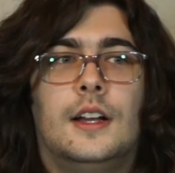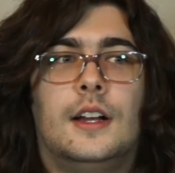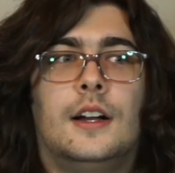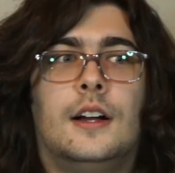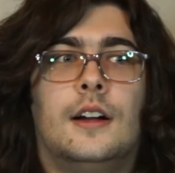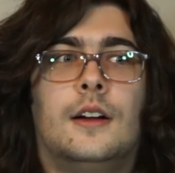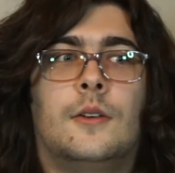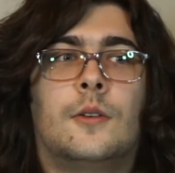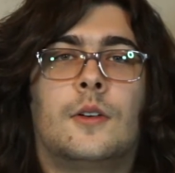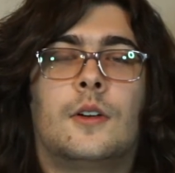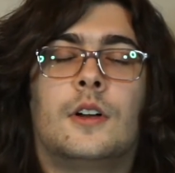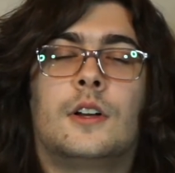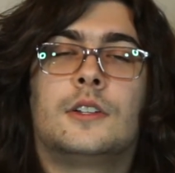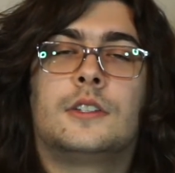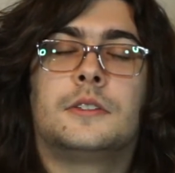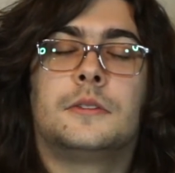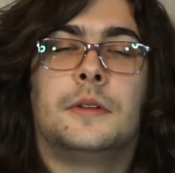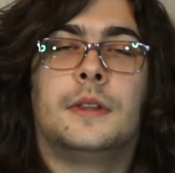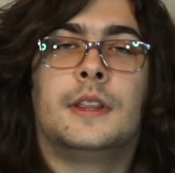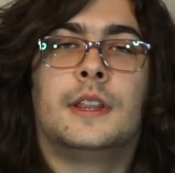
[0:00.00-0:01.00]
or
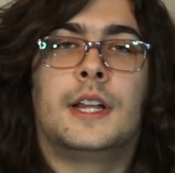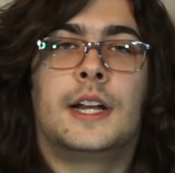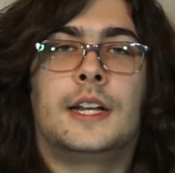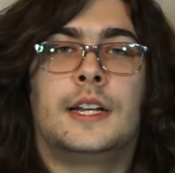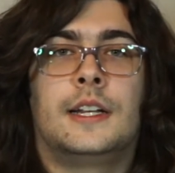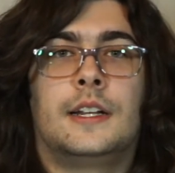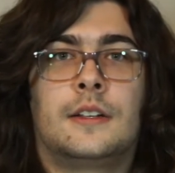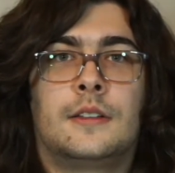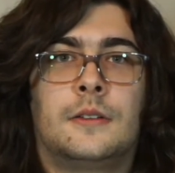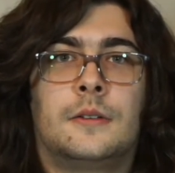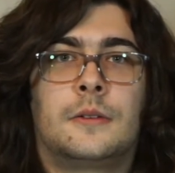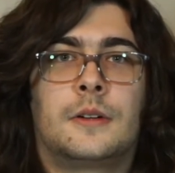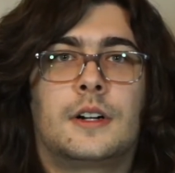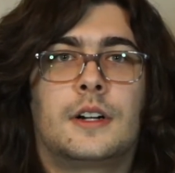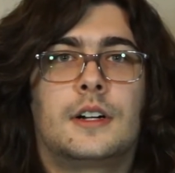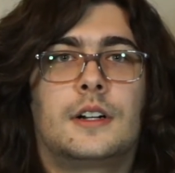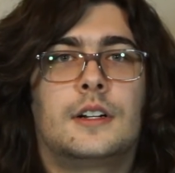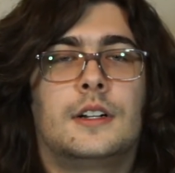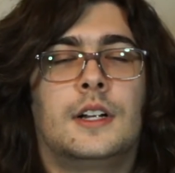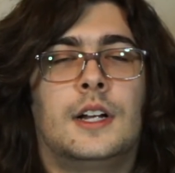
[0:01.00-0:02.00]
also Lightning
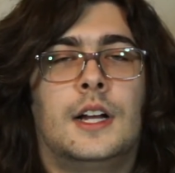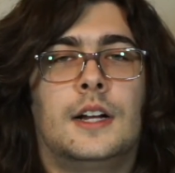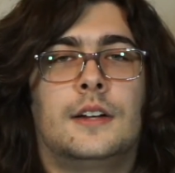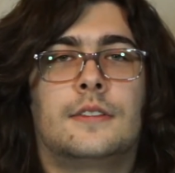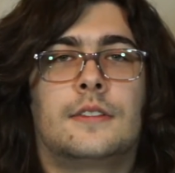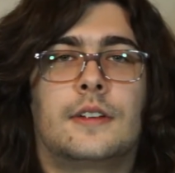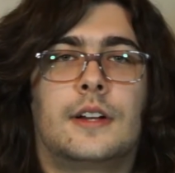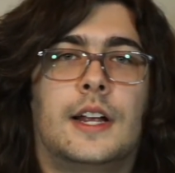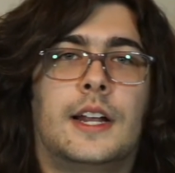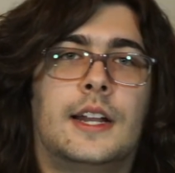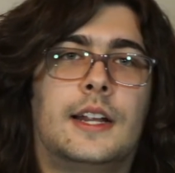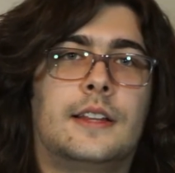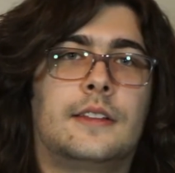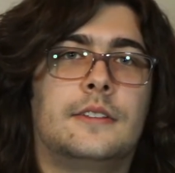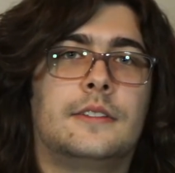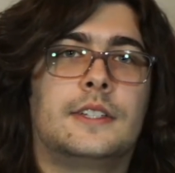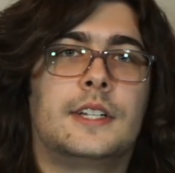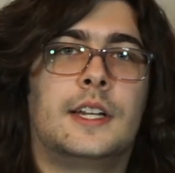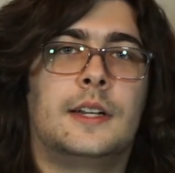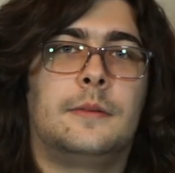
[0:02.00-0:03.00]
Lore for getting
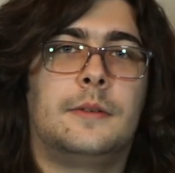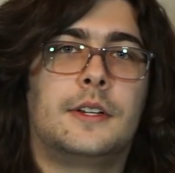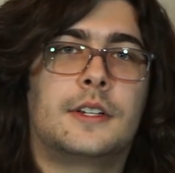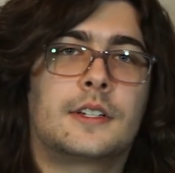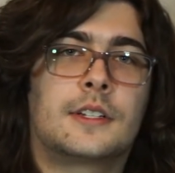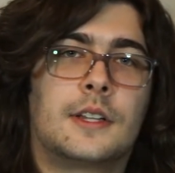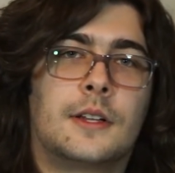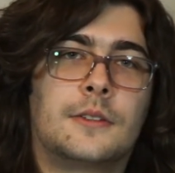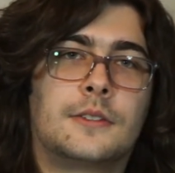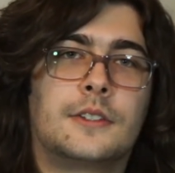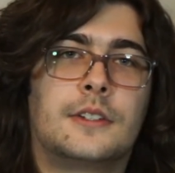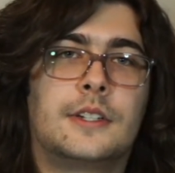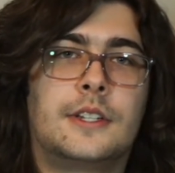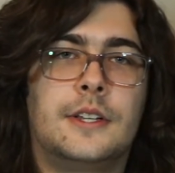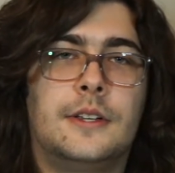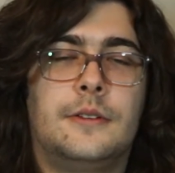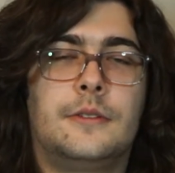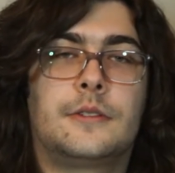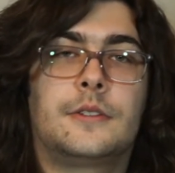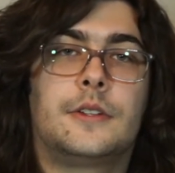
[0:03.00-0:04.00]
those enemies closer
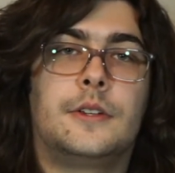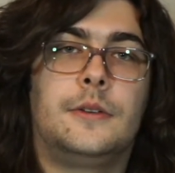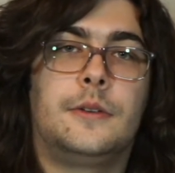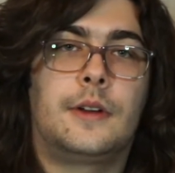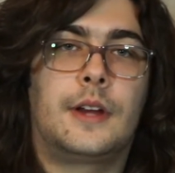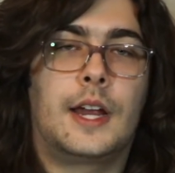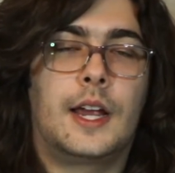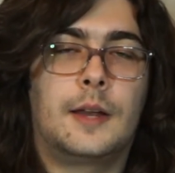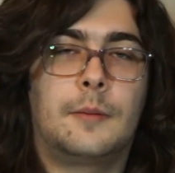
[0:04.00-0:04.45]
to you so you can